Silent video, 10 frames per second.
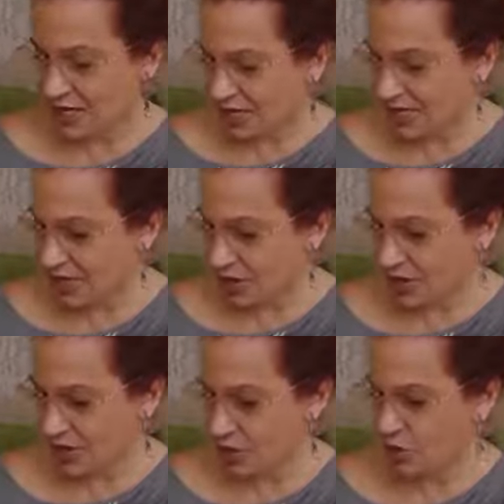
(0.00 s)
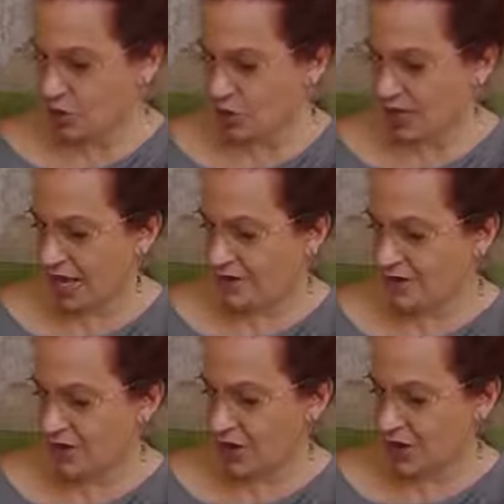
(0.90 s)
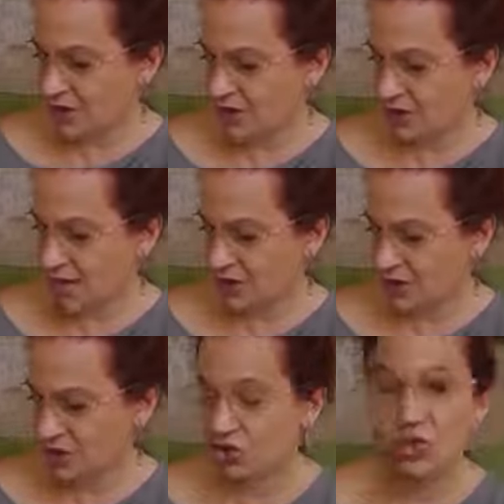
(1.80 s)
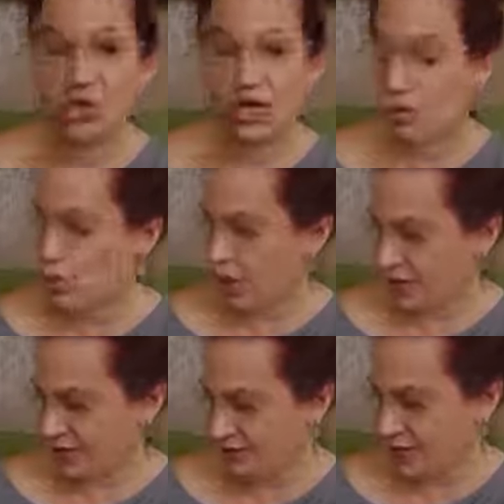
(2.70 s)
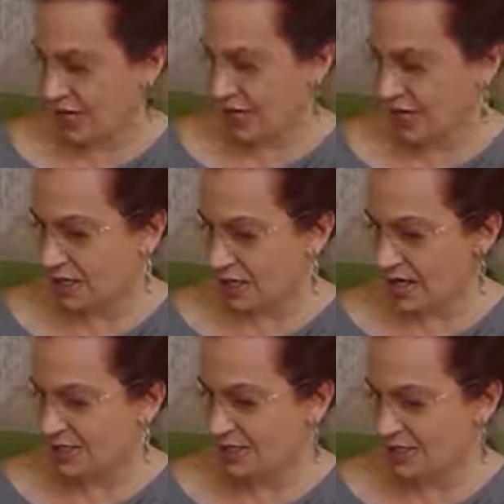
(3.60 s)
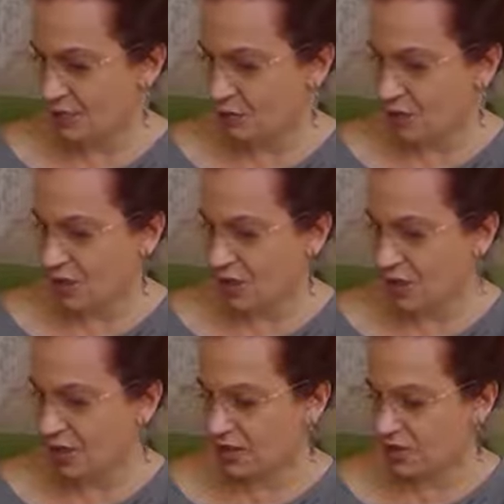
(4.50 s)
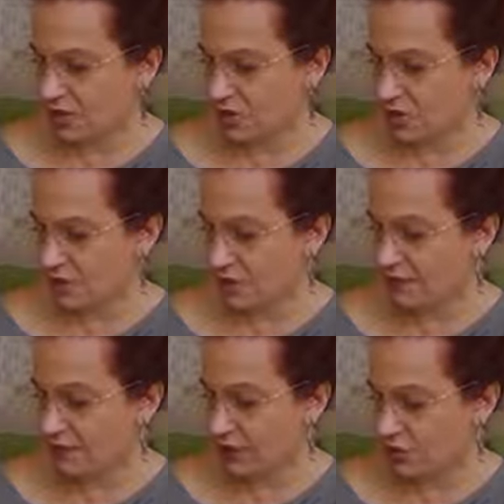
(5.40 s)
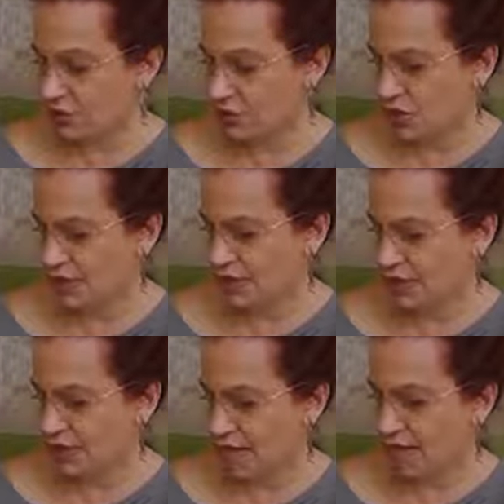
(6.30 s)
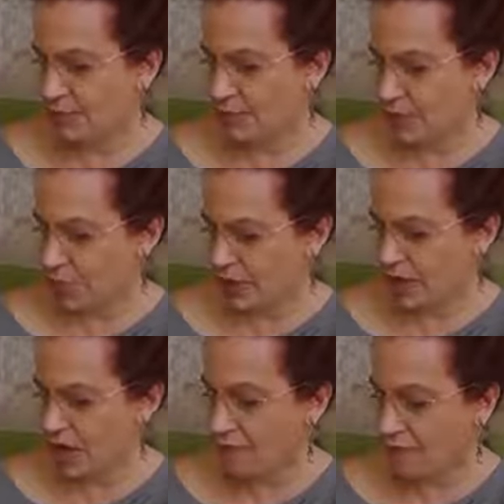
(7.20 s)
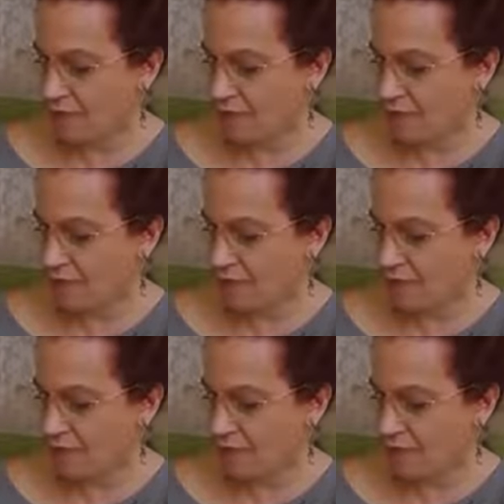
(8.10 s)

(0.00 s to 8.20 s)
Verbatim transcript: now therefore let pharaoh select a discerning and wise man and set him over the land of egypt let pharaoh do this and let him appoint uh,